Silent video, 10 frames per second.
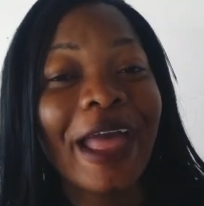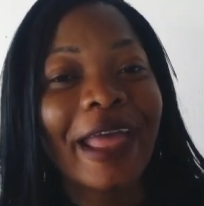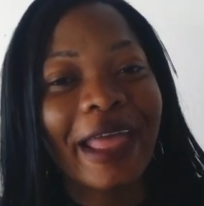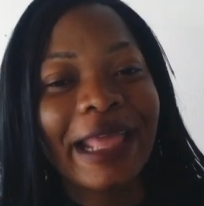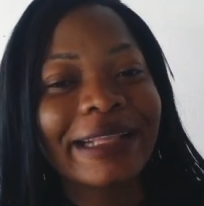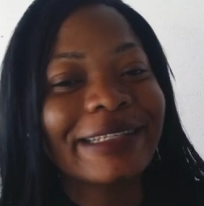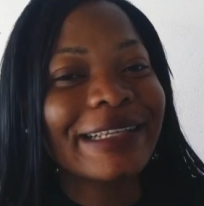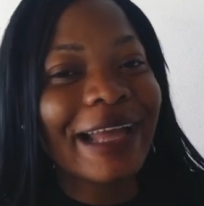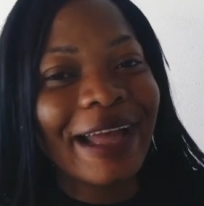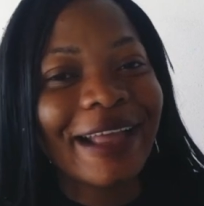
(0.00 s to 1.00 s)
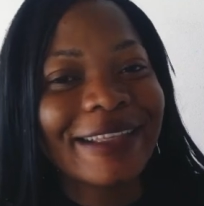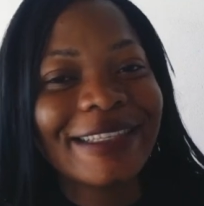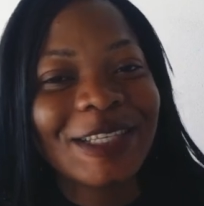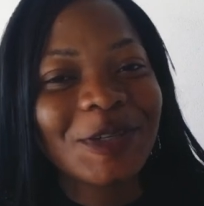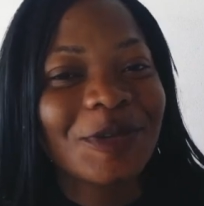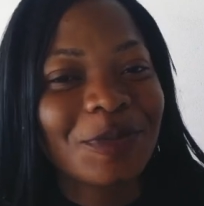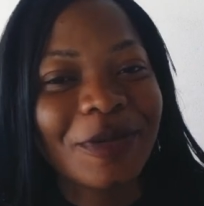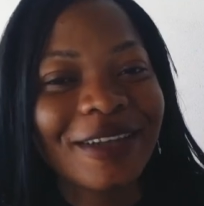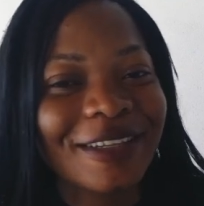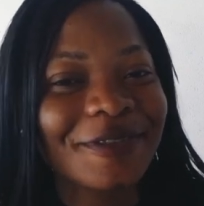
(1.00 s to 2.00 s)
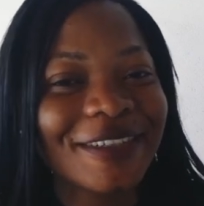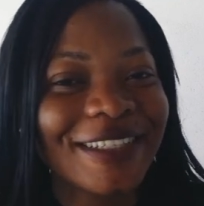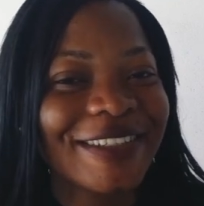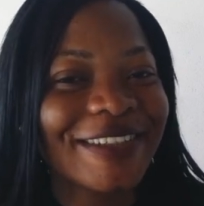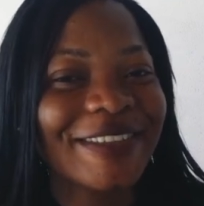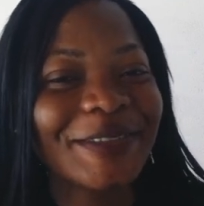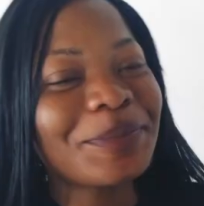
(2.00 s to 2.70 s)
And guys, see you in my next video.